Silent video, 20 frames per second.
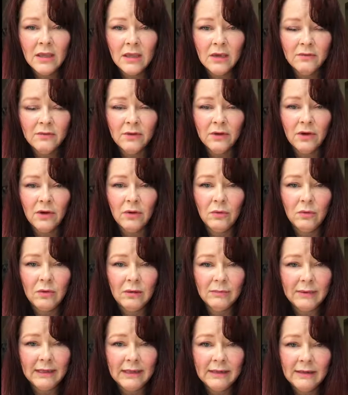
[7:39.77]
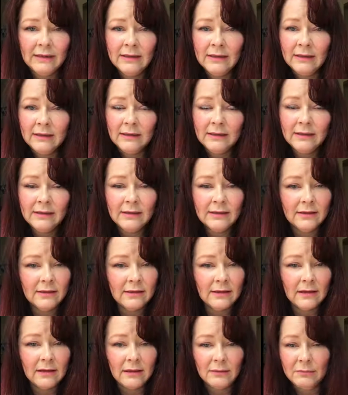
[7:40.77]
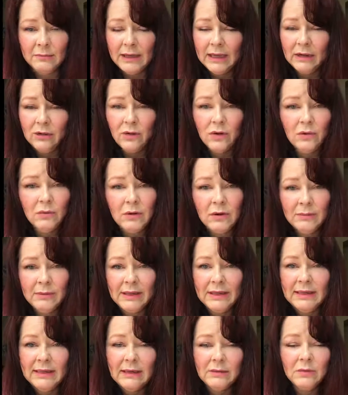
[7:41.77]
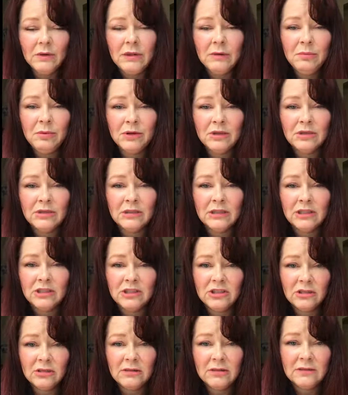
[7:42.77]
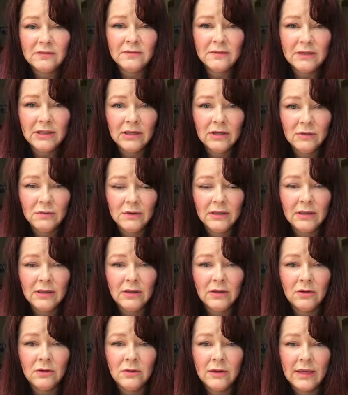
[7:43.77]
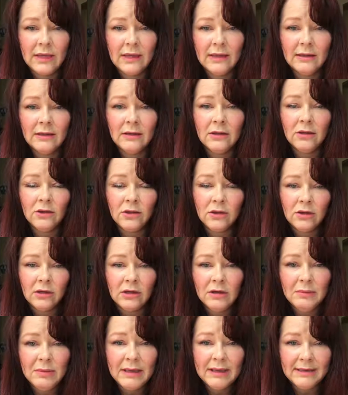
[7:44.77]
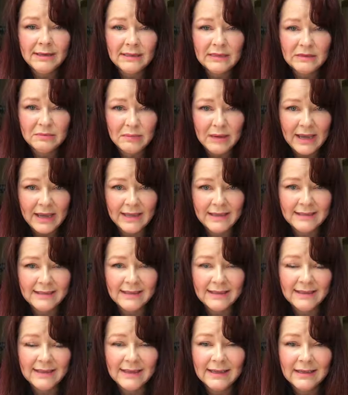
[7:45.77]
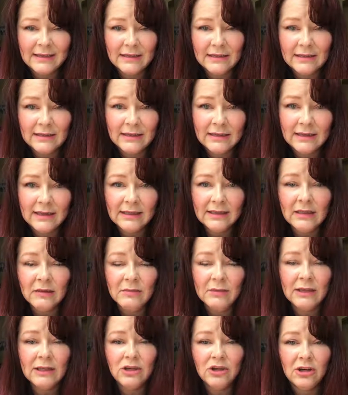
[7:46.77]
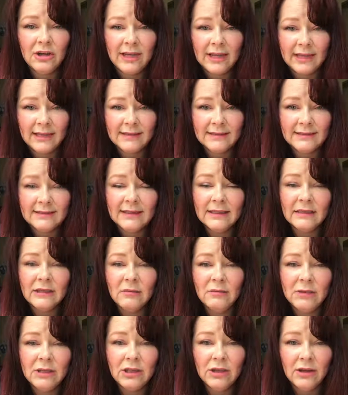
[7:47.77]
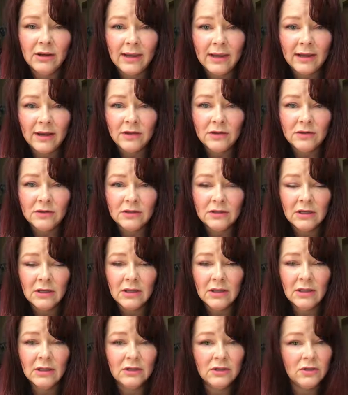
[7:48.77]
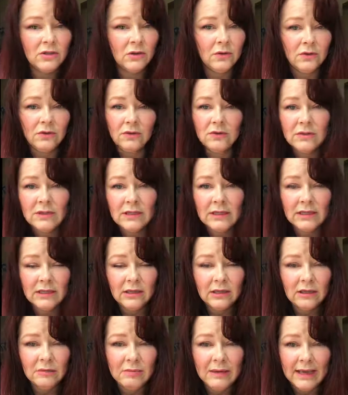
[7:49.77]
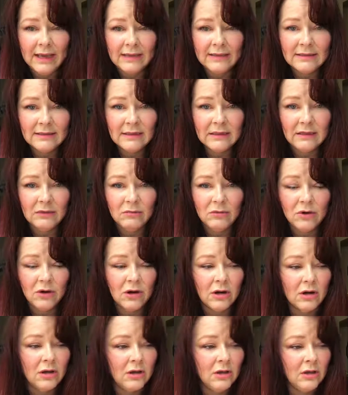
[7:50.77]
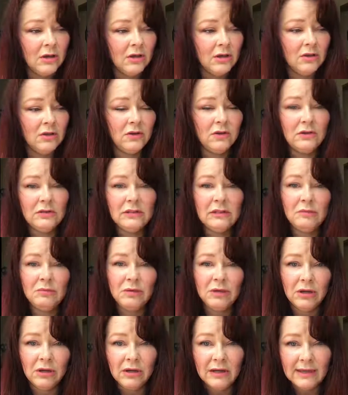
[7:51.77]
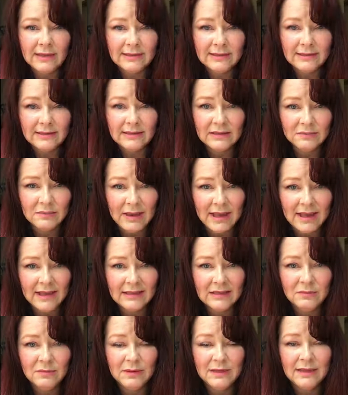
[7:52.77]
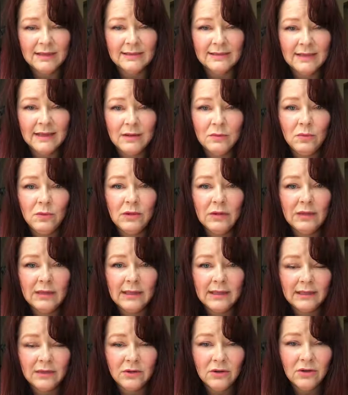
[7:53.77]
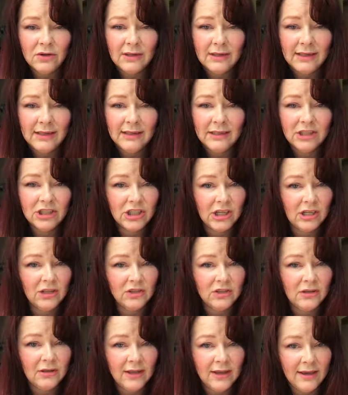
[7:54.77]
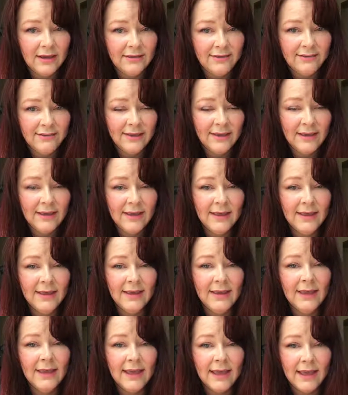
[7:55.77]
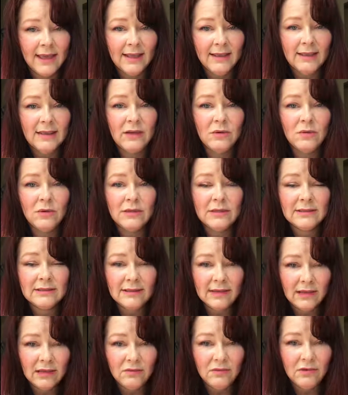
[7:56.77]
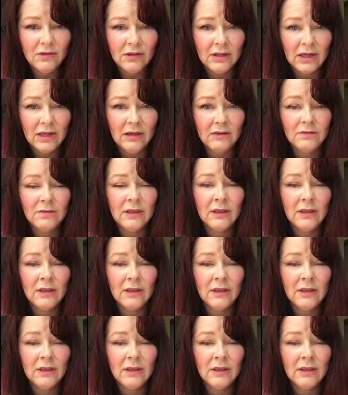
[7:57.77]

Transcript: If you're a woman, man or woman, get with the person that shared this video with you and learn about these pads and get them in your hands, get them in your house. Don't use any other pads anymore. Use the Pure Essence pads because they will literally change your life and they will save your life.